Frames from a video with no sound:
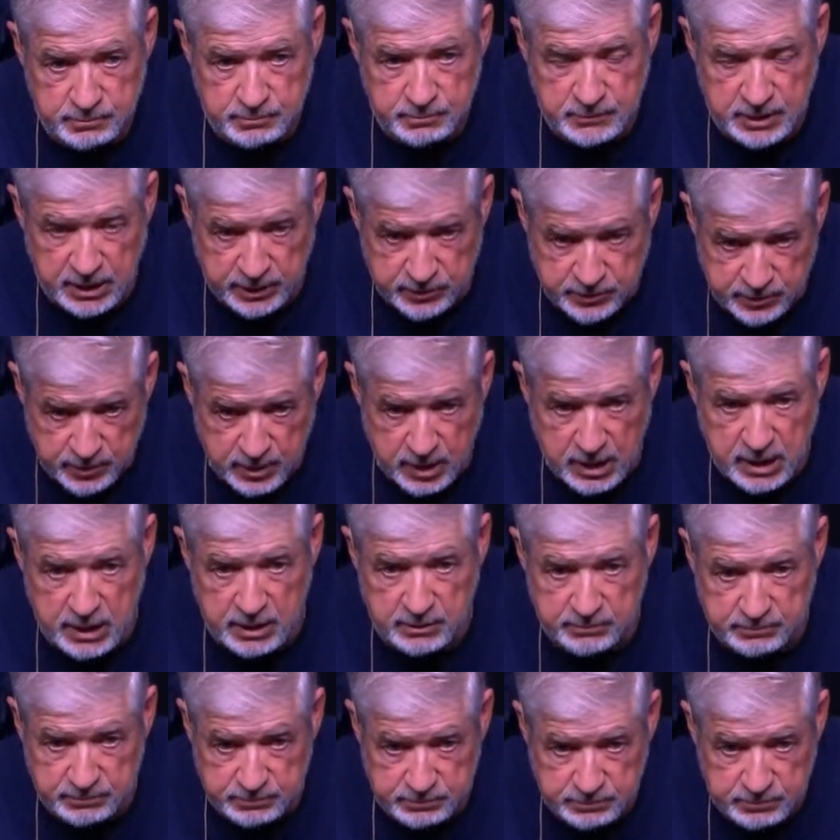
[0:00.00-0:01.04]
That's right.
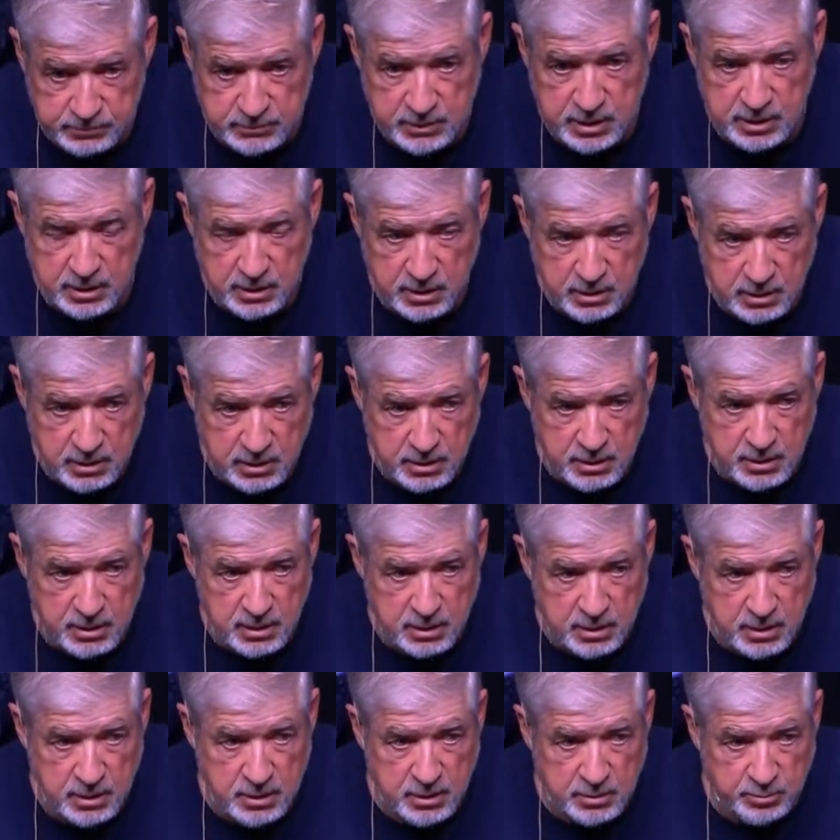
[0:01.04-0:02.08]

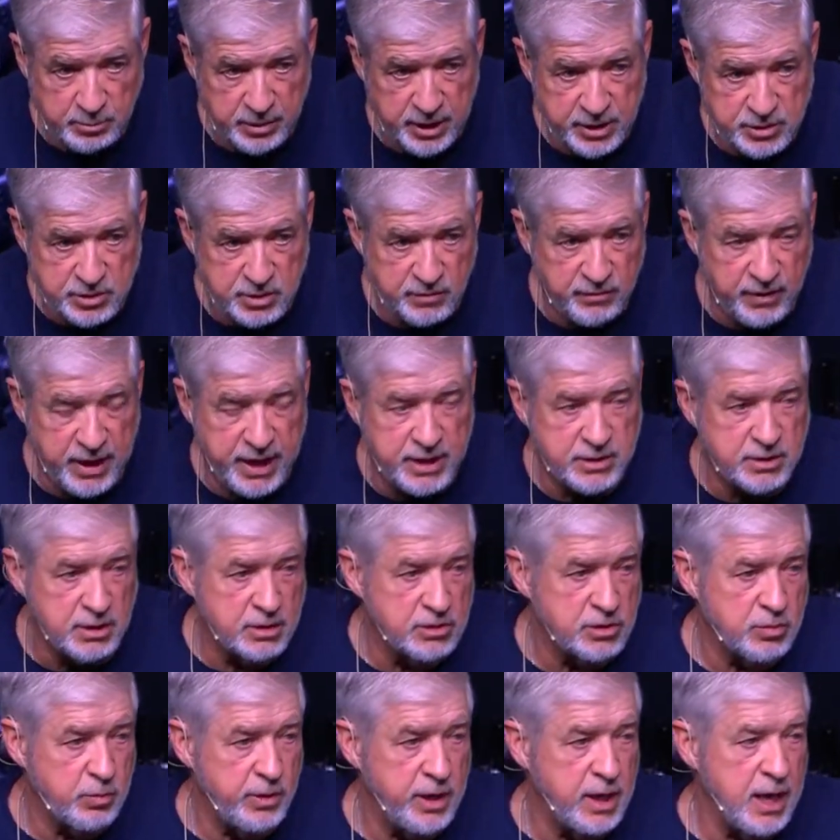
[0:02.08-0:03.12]
Best
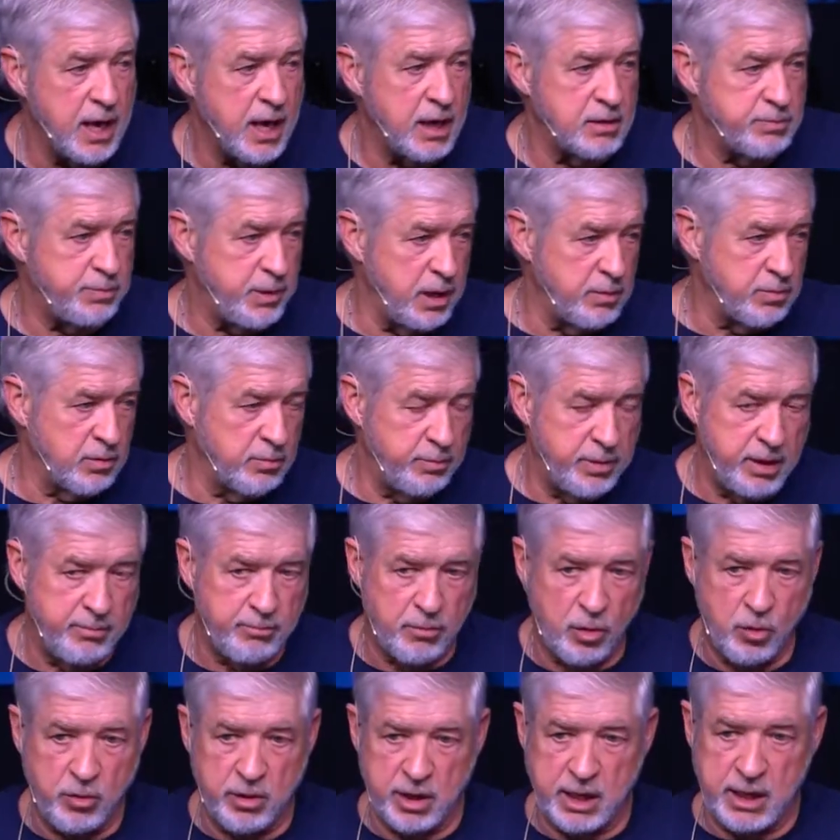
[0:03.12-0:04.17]
evangelists we got, people have been
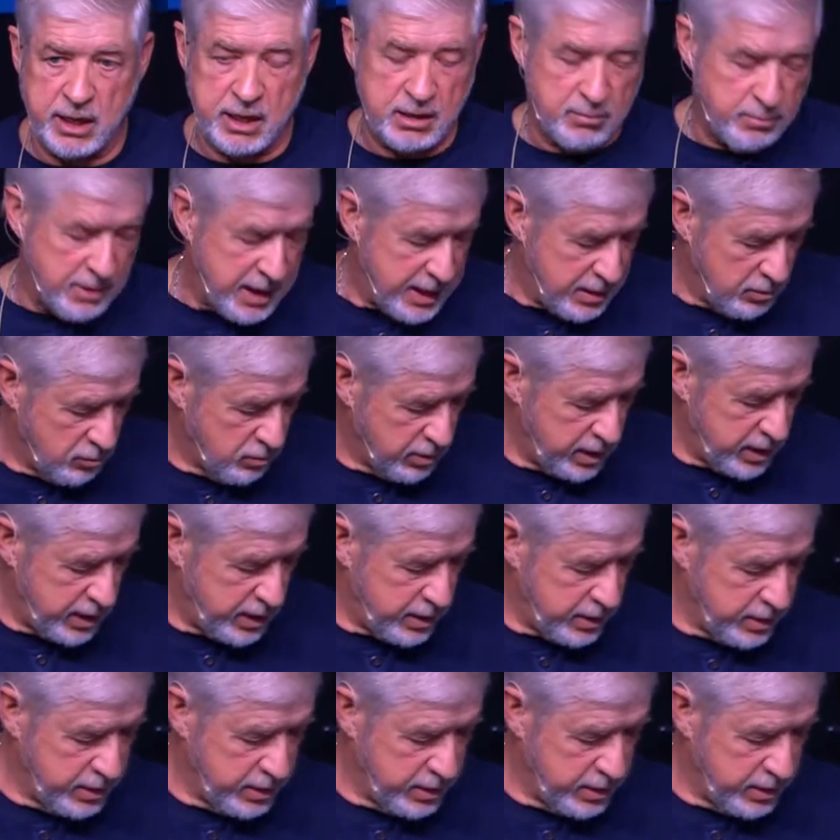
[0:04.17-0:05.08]
born again about a week.